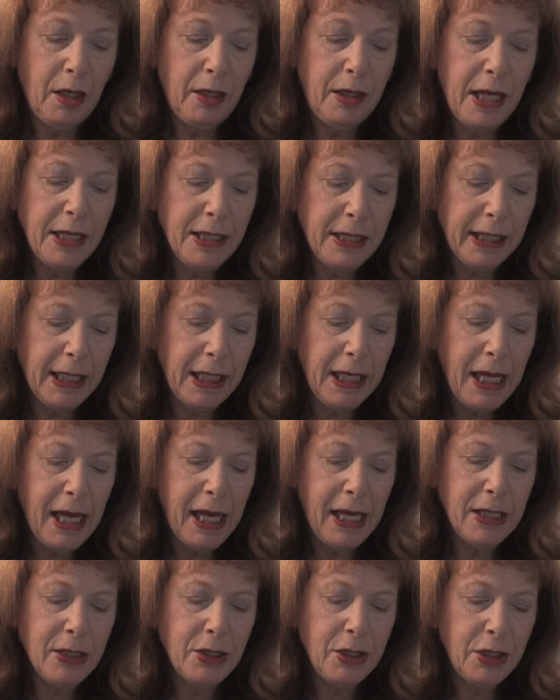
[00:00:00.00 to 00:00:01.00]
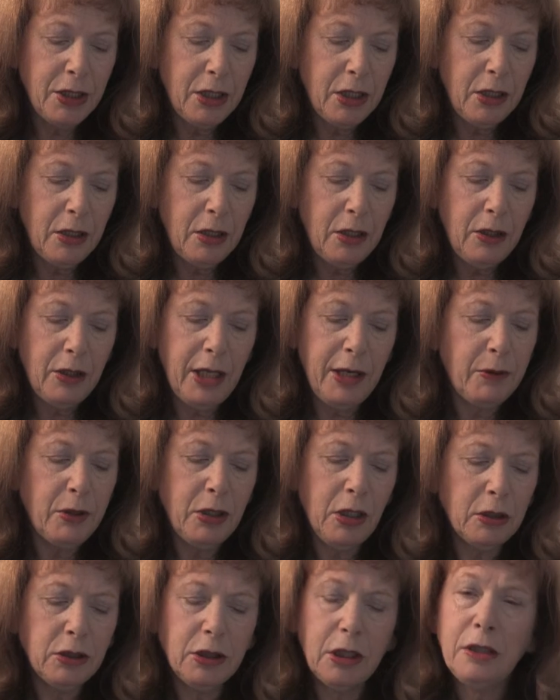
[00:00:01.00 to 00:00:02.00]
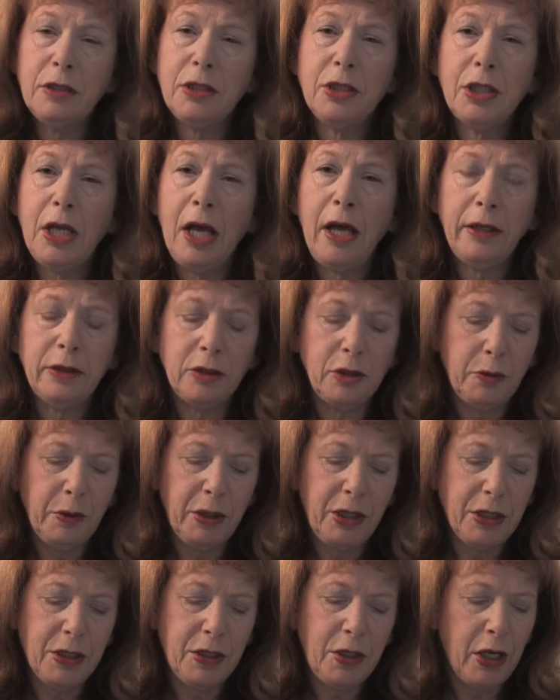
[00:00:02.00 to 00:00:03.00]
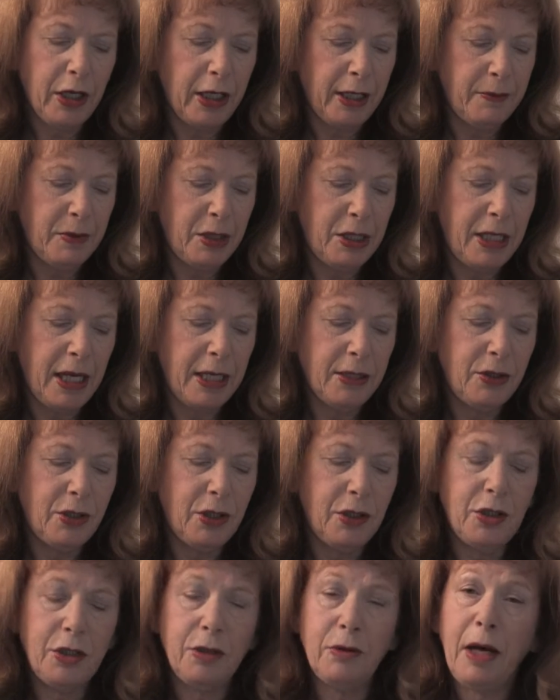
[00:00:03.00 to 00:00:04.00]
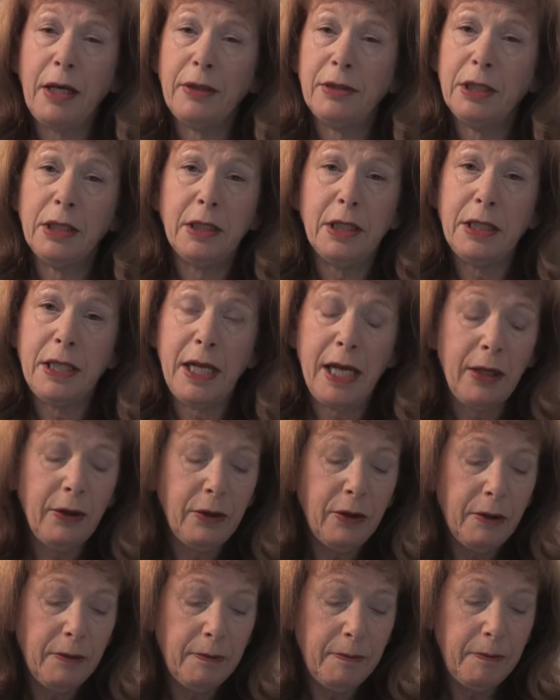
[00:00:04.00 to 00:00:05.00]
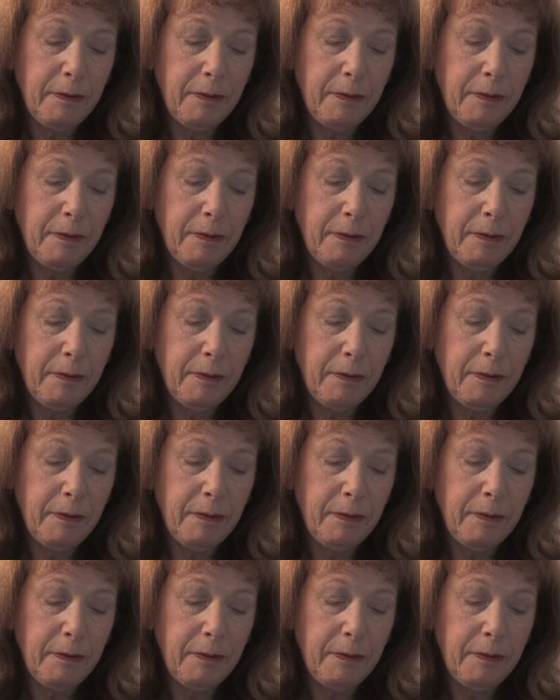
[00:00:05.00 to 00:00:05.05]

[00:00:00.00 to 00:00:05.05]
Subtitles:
They declared they were not concerned with the circumstances surrounding the death.